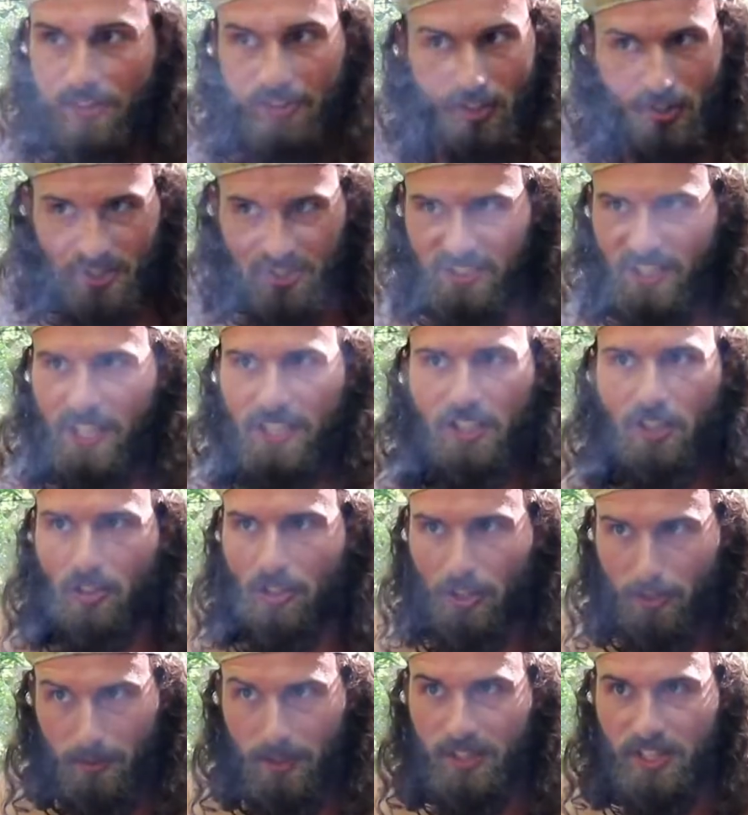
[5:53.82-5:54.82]
And their
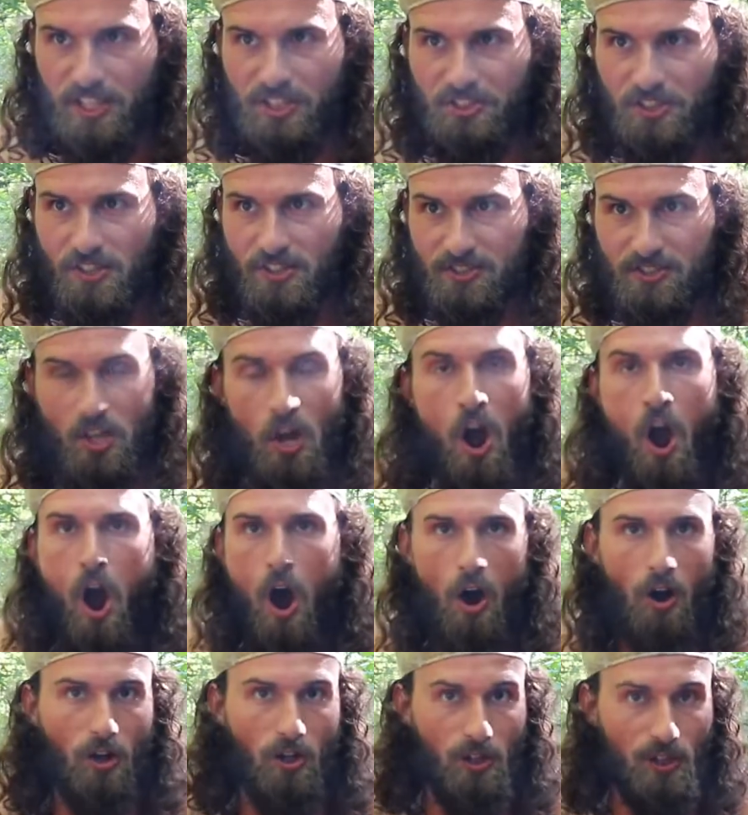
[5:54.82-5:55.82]
secular religions
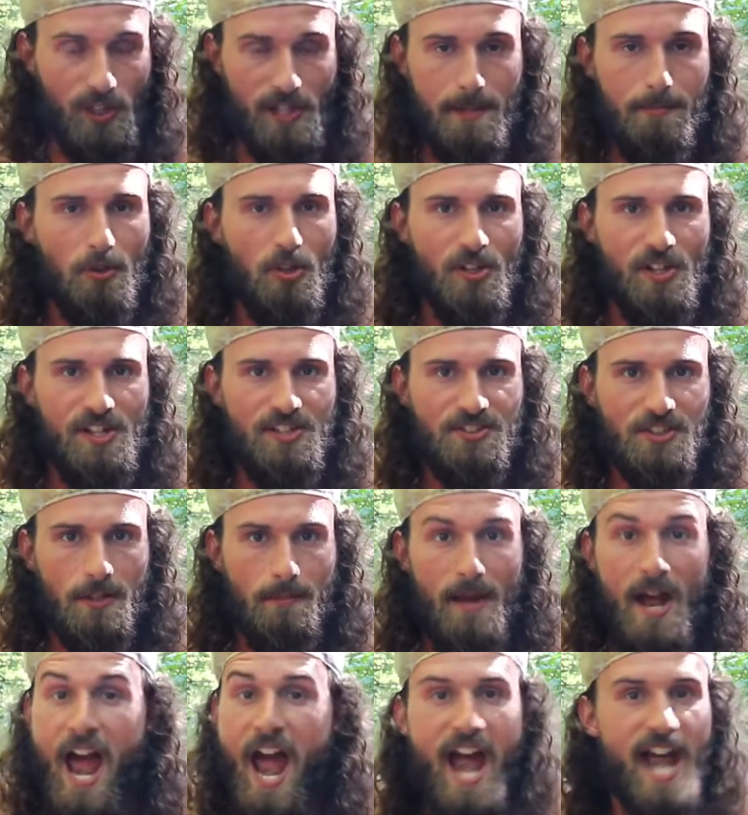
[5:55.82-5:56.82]
are
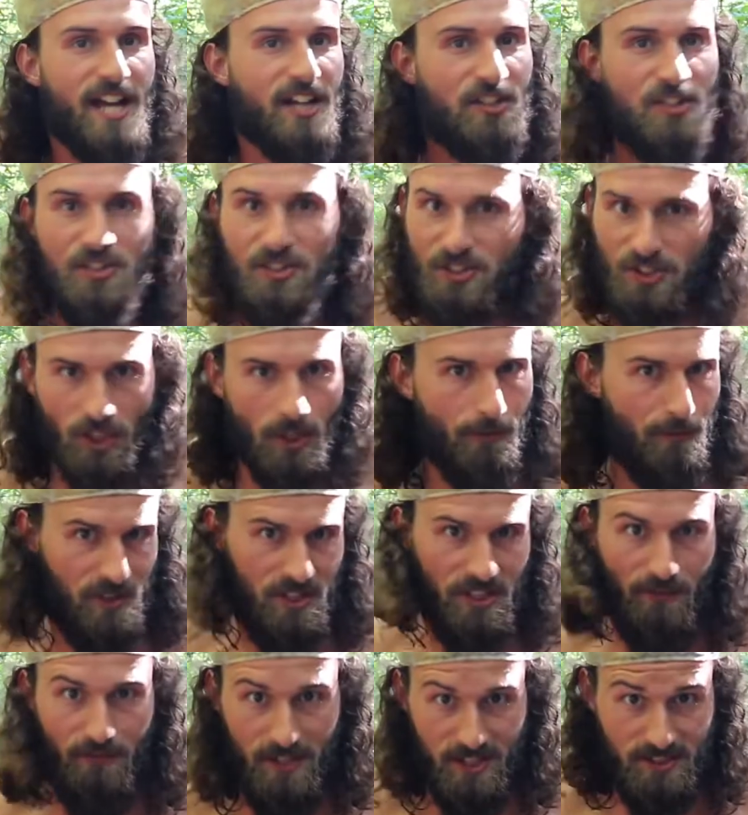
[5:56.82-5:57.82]
liberalism and
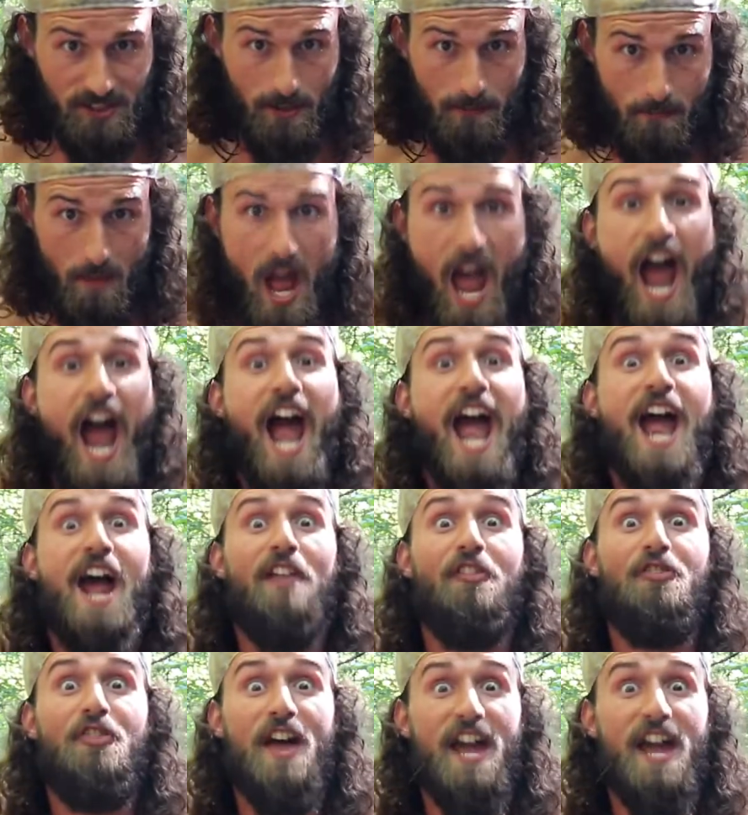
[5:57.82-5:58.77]
conservatism. And